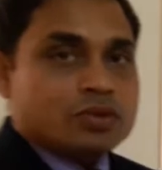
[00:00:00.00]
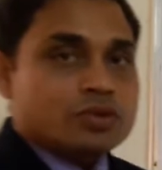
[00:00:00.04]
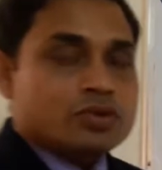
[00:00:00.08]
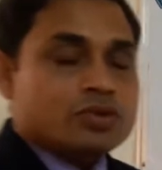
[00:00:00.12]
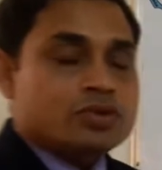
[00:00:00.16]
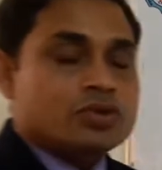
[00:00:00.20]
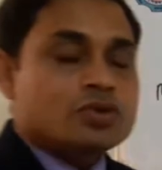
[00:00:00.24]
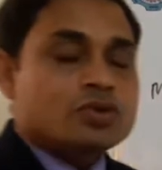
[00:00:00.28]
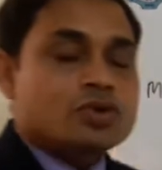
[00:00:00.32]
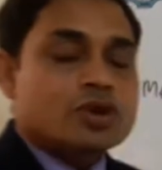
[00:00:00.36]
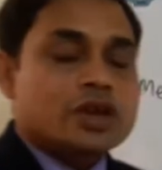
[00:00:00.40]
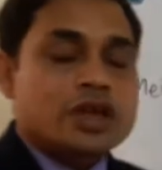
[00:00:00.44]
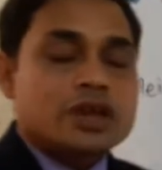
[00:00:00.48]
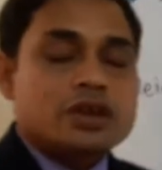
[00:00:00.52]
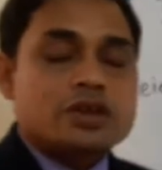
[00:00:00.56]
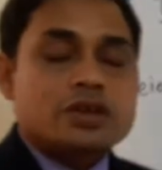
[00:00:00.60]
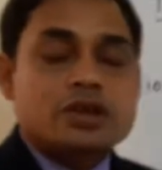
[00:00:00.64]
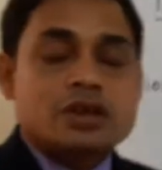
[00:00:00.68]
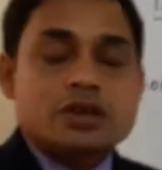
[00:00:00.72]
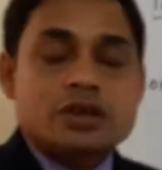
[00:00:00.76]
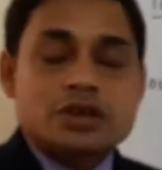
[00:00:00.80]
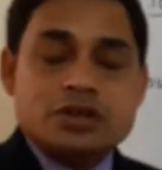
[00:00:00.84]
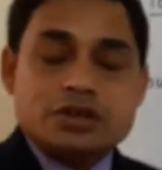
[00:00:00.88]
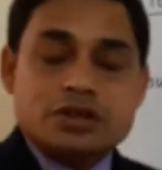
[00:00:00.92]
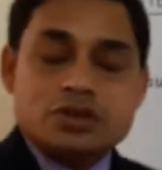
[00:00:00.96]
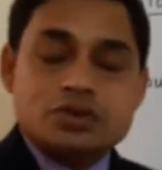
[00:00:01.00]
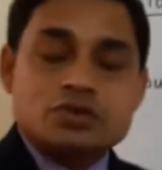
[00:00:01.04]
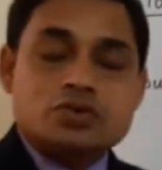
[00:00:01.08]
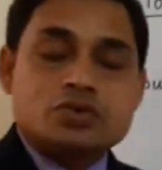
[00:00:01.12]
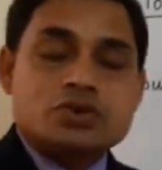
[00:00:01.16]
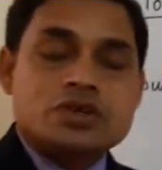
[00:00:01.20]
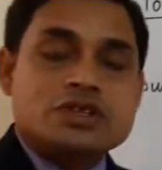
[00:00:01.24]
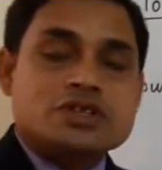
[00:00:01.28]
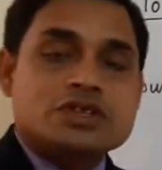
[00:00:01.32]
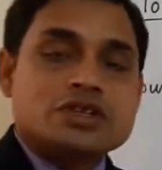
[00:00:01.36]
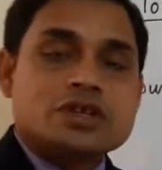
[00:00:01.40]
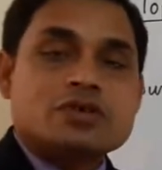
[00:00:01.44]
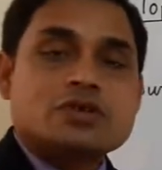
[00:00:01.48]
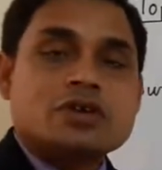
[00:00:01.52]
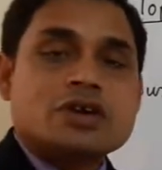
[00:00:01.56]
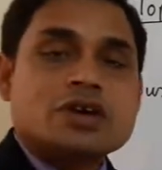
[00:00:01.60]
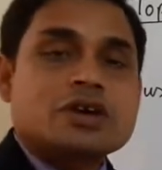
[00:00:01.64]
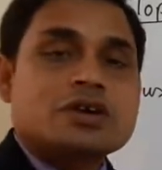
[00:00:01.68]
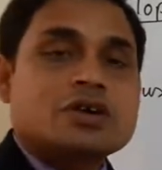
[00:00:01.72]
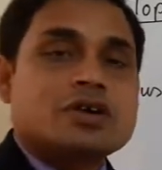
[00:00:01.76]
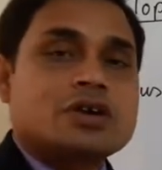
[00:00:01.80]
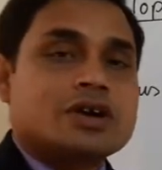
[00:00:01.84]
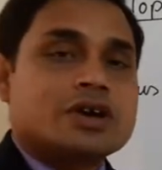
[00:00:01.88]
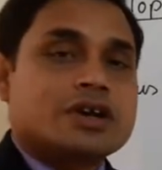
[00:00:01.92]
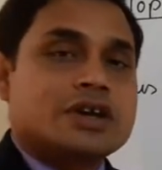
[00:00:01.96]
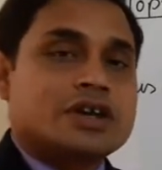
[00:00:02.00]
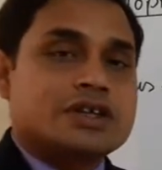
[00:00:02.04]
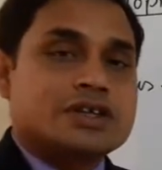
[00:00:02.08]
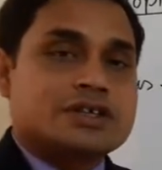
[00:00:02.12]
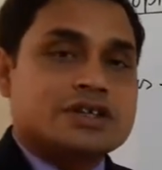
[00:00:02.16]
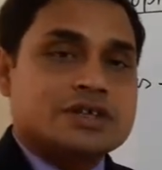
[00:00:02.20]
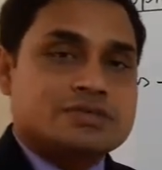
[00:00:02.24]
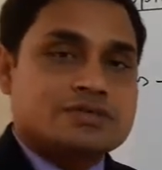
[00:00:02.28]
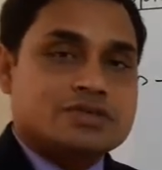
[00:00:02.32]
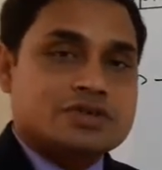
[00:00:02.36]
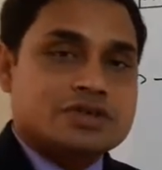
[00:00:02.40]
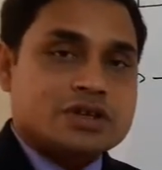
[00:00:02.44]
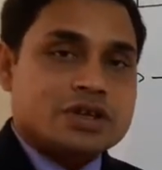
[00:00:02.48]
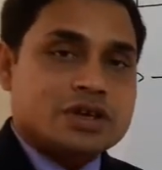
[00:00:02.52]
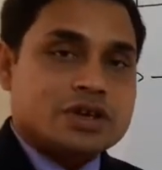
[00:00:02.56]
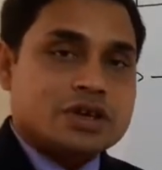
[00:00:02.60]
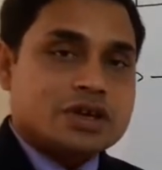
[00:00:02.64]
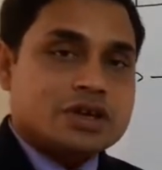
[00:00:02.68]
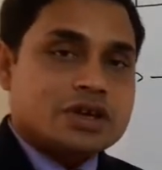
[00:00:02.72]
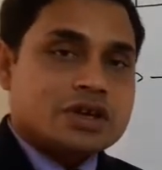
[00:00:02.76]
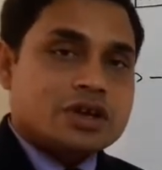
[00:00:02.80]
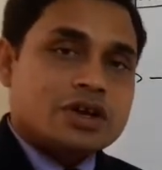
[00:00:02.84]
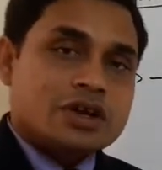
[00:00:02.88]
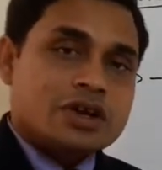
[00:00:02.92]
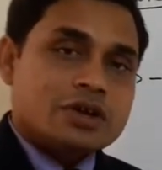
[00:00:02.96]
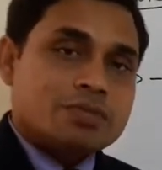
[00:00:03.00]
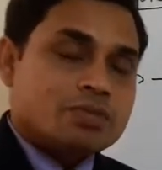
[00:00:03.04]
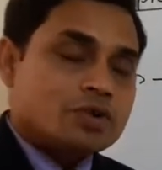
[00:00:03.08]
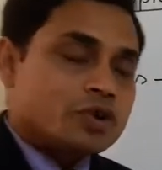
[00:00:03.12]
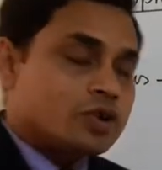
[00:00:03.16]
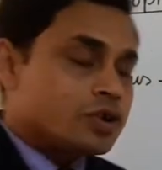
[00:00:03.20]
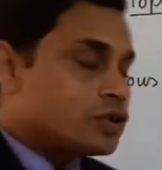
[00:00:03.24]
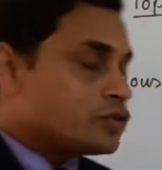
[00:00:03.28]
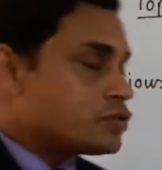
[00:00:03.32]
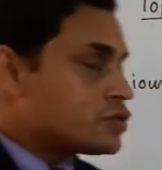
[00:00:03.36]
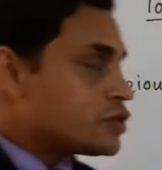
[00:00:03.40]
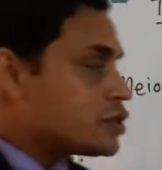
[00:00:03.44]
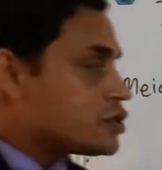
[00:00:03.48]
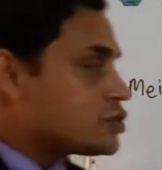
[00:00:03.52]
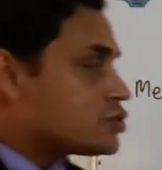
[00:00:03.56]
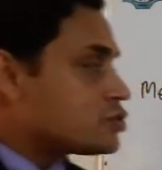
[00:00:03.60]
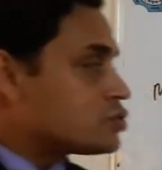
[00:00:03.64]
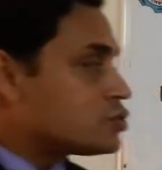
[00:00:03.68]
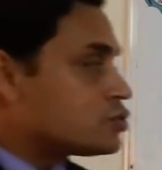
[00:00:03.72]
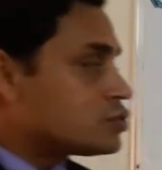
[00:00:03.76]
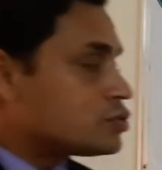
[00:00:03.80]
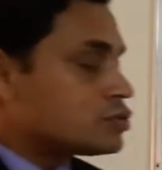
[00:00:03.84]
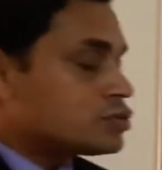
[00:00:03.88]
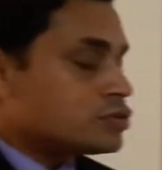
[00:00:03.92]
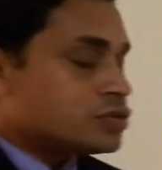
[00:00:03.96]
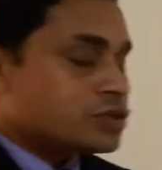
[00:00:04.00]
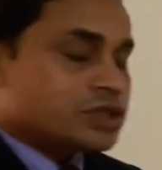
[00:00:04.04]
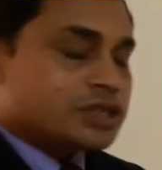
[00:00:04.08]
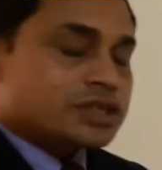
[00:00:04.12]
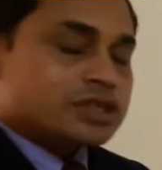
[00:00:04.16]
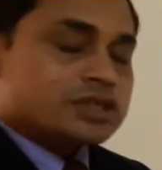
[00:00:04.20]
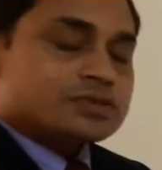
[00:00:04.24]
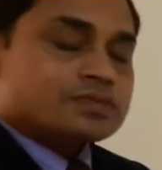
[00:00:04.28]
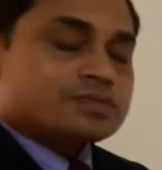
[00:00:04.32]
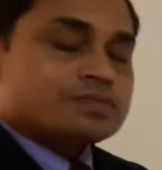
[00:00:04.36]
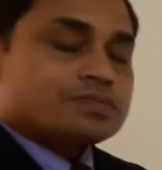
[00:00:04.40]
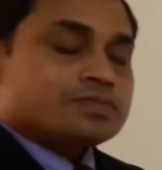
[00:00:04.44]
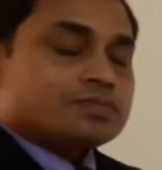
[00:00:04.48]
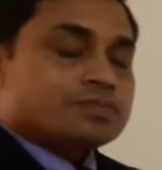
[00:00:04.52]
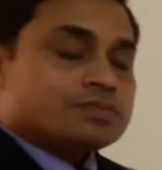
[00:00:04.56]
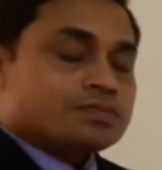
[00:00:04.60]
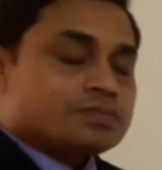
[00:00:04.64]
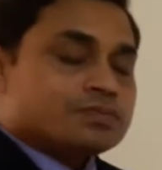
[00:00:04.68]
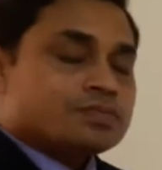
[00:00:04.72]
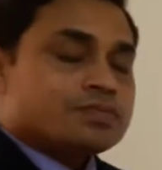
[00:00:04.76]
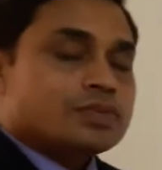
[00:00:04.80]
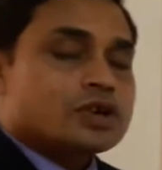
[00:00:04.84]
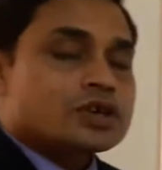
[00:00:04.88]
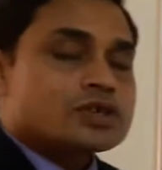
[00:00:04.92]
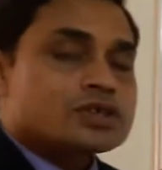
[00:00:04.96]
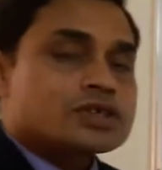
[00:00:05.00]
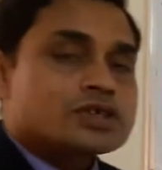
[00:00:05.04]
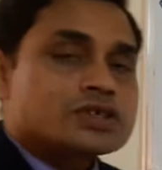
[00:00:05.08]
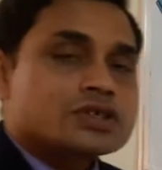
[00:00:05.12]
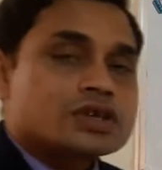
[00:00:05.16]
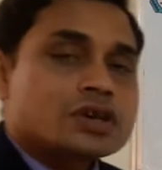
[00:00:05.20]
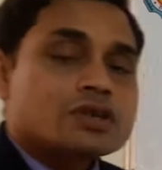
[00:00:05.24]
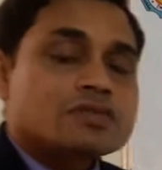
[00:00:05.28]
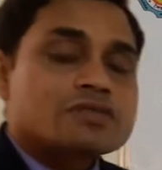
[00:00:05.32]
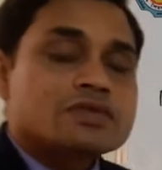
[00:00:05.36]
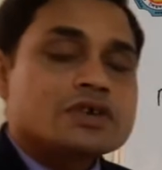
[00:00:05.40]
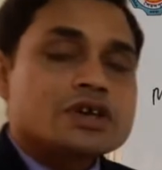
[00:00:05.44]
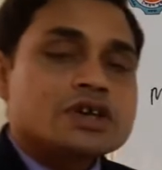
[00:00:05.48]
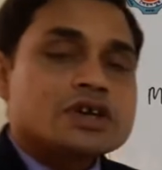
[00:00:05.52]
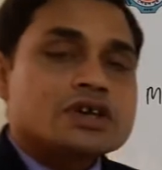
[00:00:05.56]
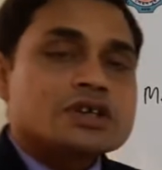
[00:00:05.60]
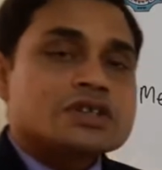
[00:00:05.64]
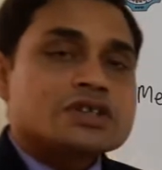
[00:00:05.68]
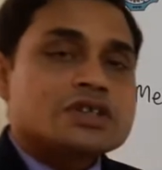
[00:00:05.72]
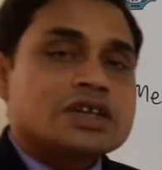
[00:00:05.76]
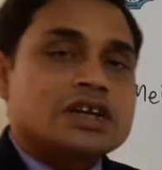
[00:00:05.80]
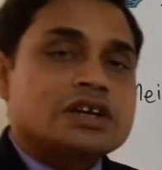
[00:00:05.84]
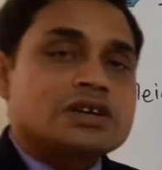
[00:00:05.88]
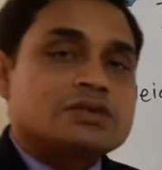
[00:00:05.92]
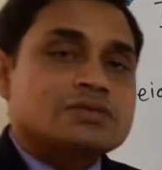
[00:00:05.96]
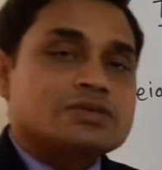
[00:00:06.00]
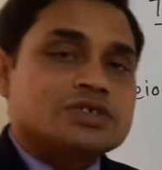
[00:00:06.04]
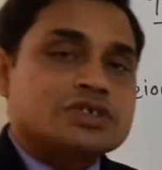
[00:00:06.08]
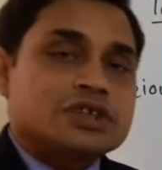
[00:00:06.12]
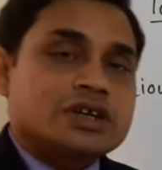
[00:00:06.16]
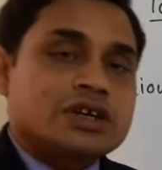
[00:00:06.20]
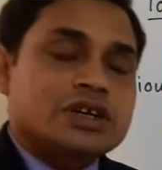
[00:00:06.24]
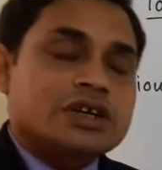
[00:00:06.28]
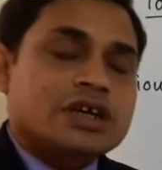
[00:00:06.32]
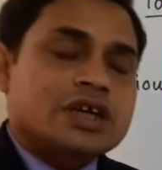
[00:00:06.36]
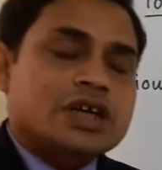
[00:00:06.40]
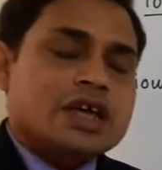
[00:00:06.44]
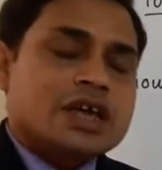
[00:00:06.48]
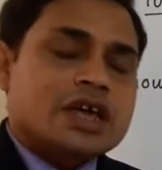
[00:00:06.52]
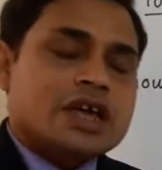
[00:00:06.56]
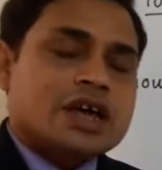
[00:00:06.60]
Unicellular organisms reproduces through this process of cell division.